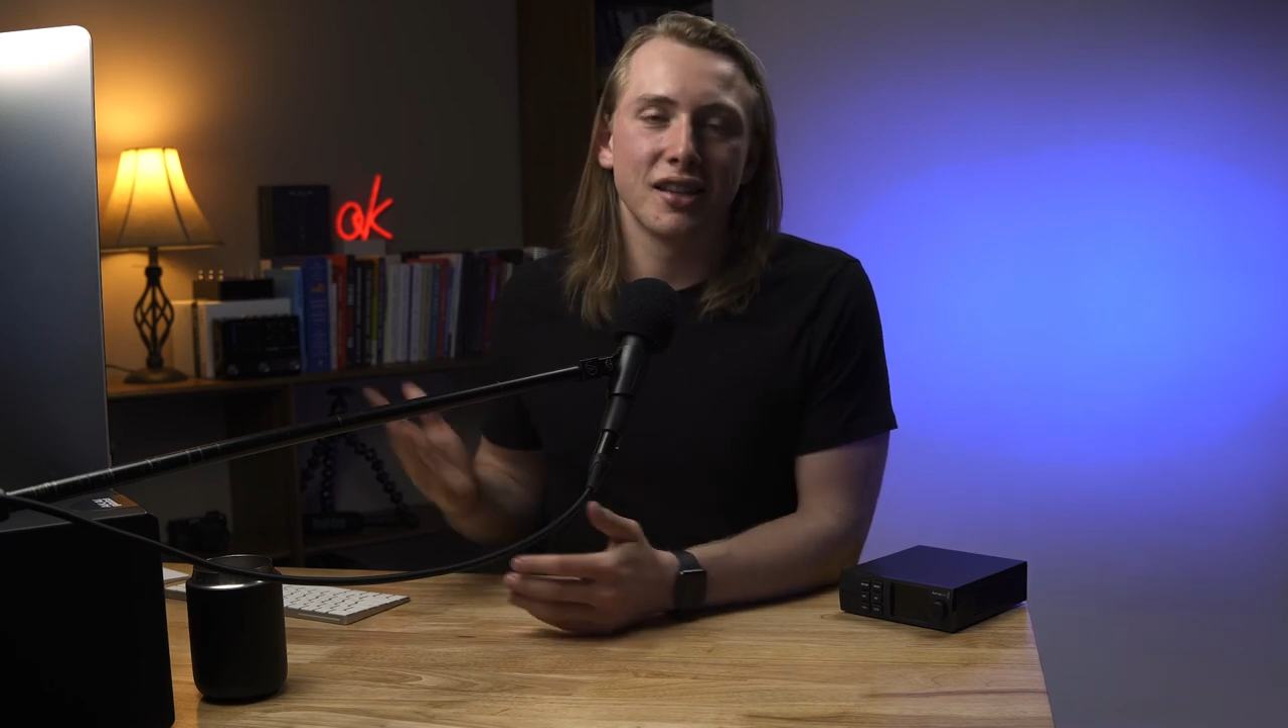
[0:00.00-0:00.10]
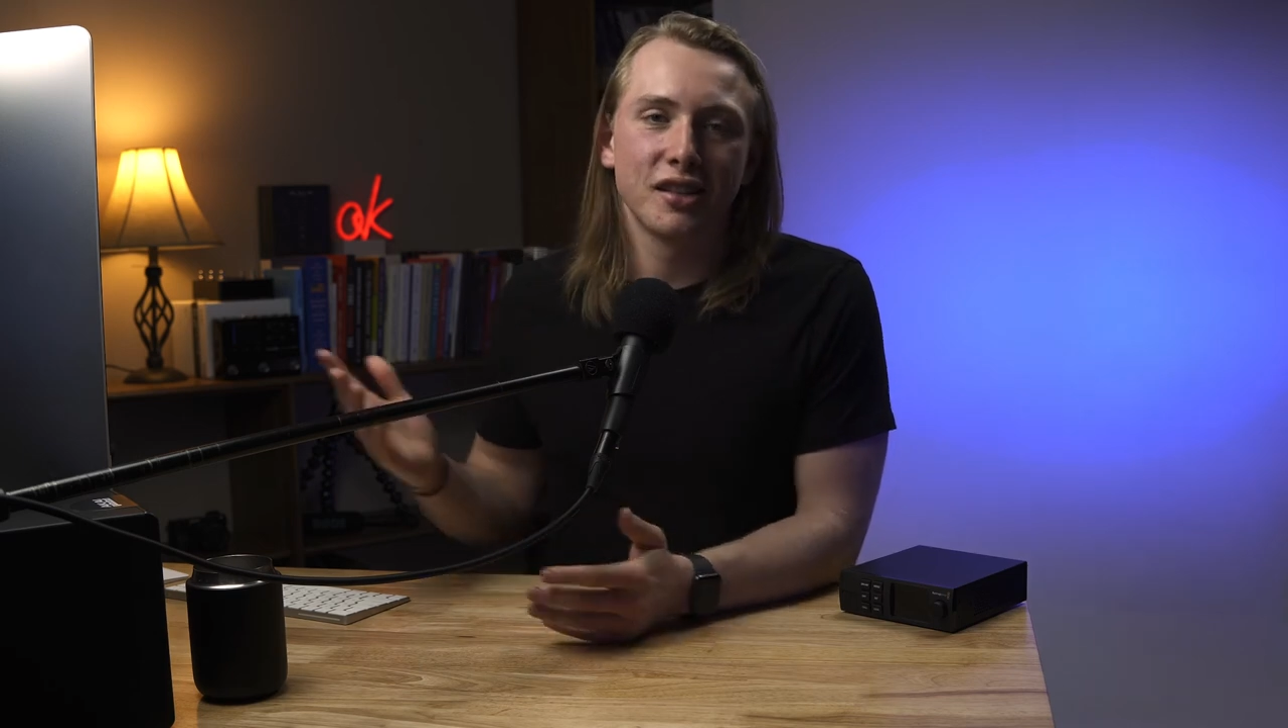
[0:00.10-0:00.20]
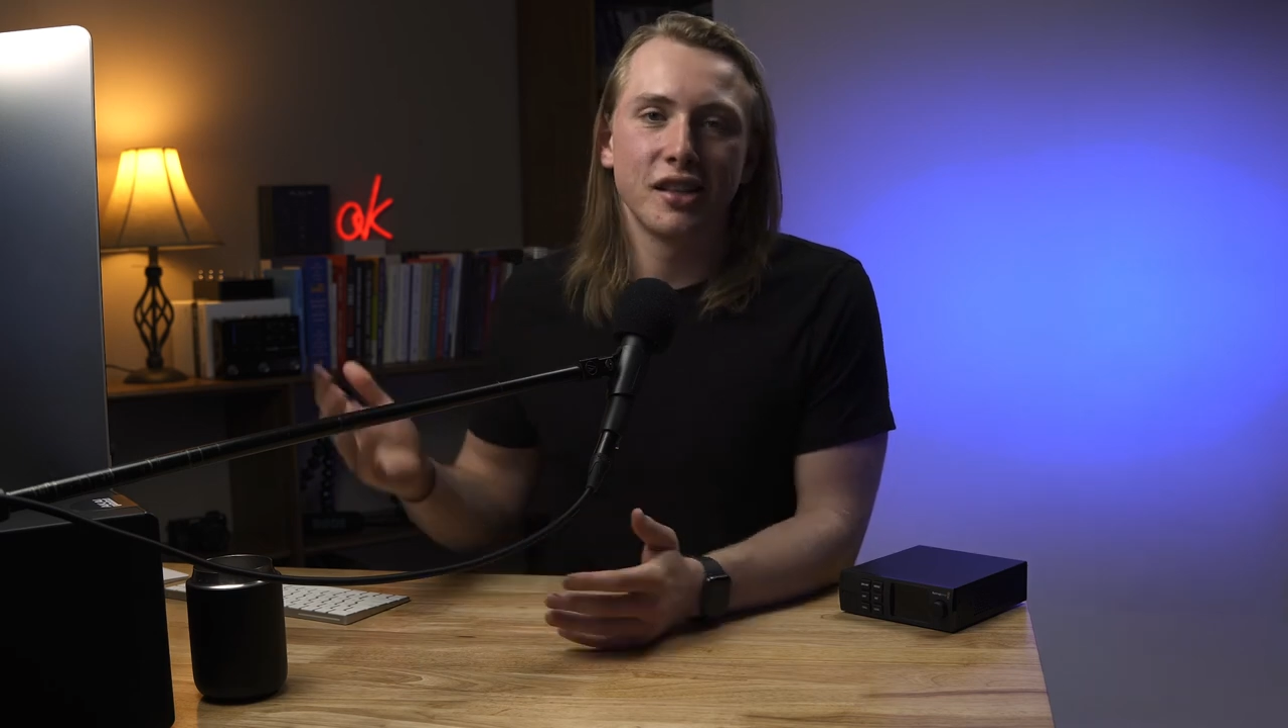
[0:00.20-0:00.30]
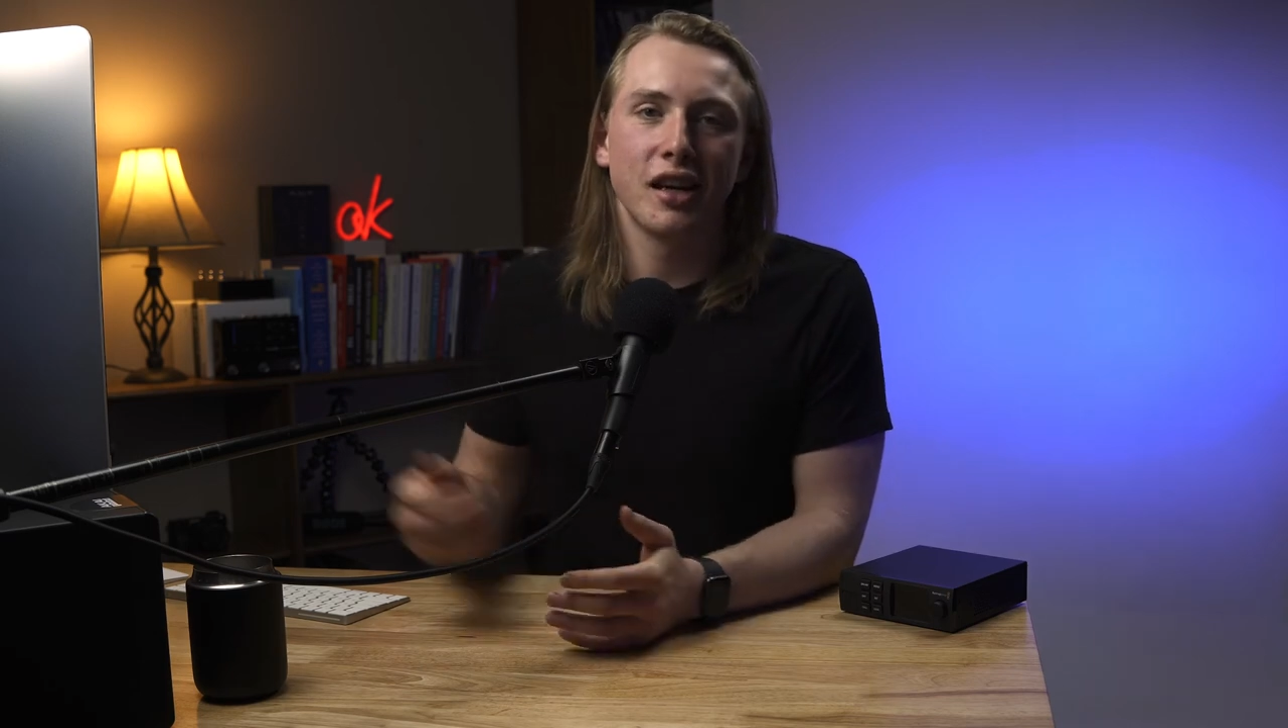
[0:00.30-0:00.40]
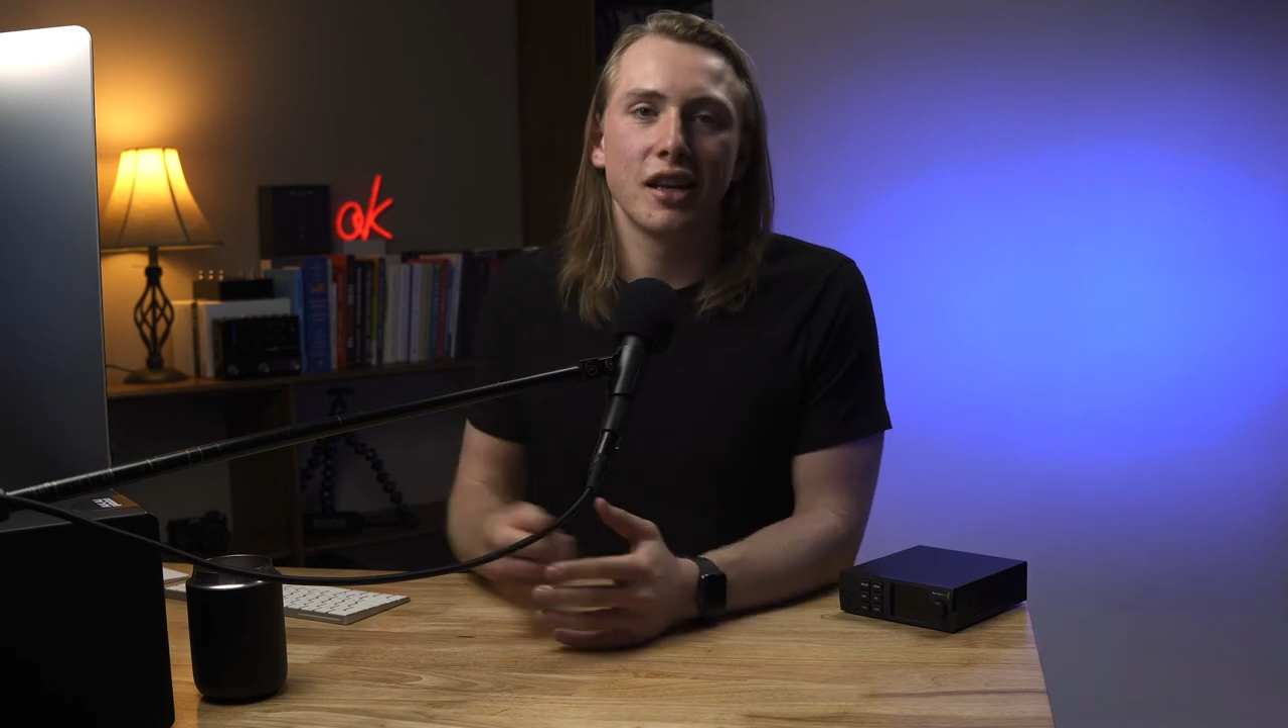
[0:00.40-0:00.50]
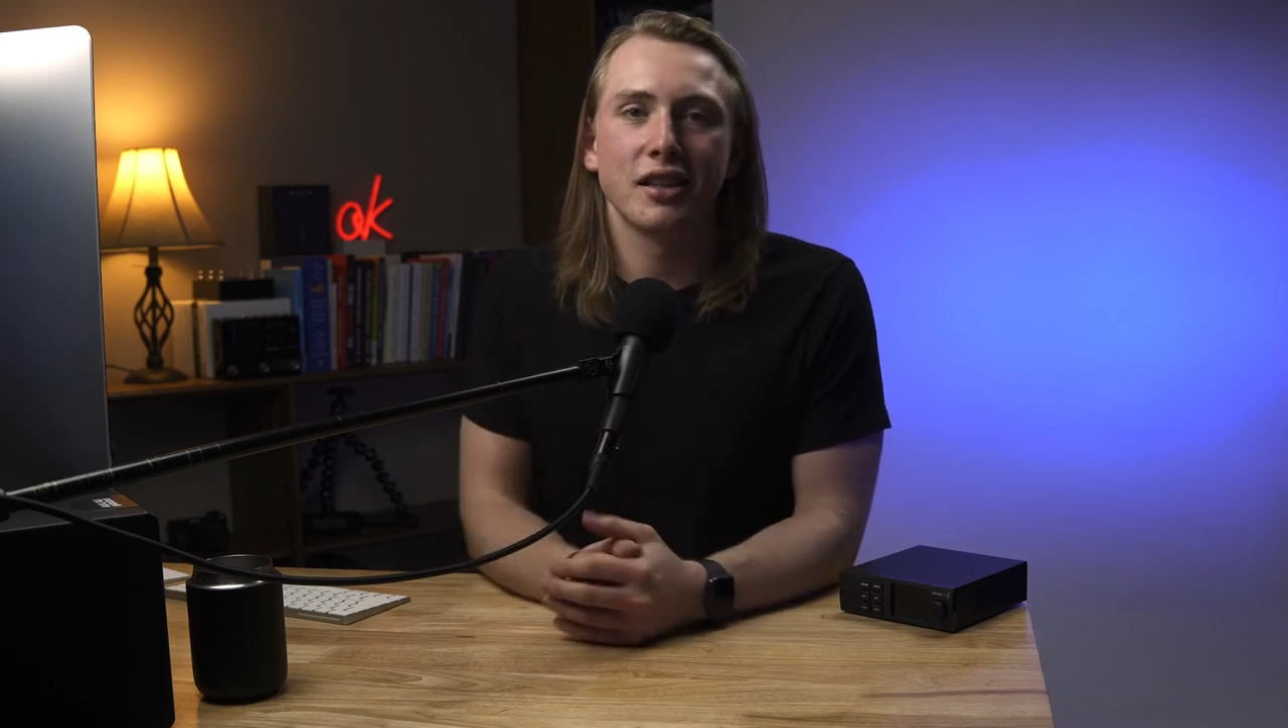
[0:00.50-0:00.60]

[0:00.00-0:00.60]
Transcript: and I'll see you